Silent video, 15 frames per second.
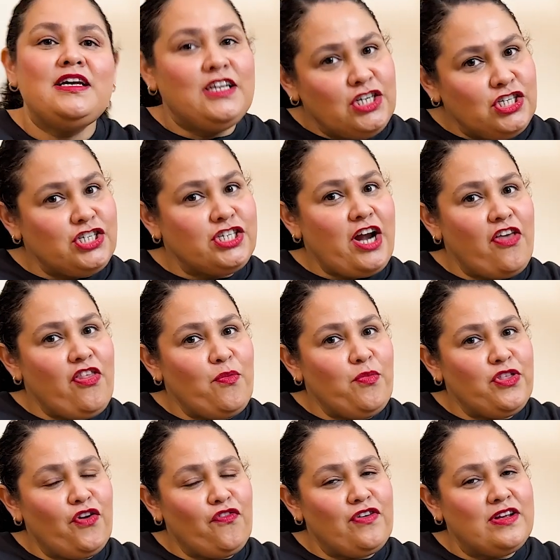share them with
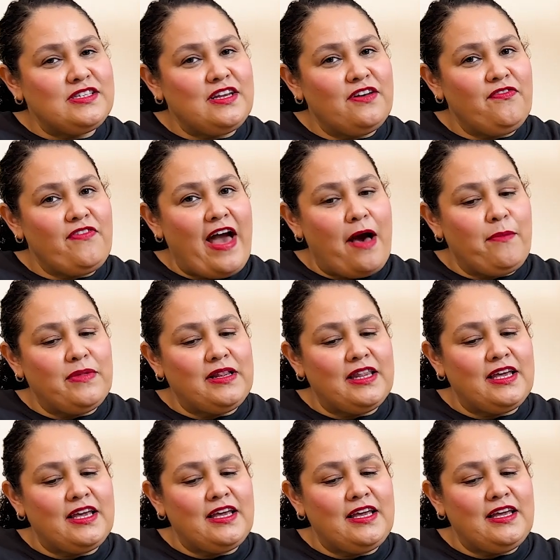your friends and
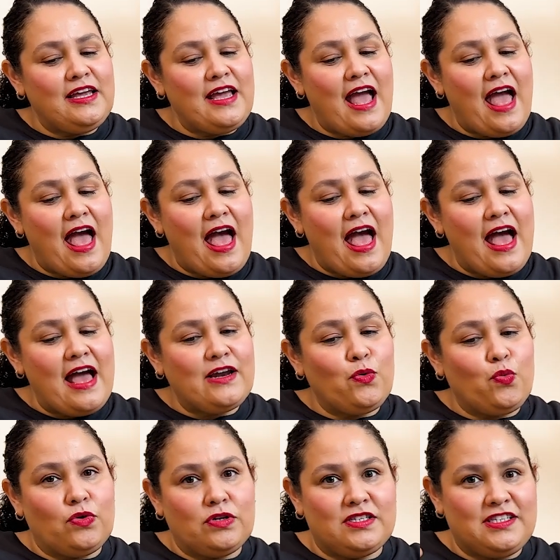family, and
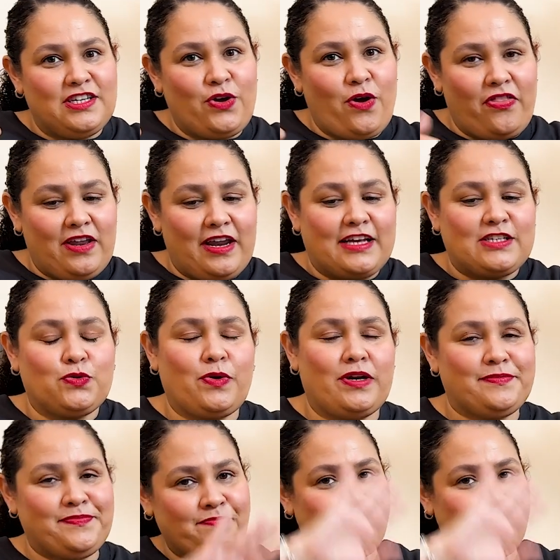we'll see you on the next one.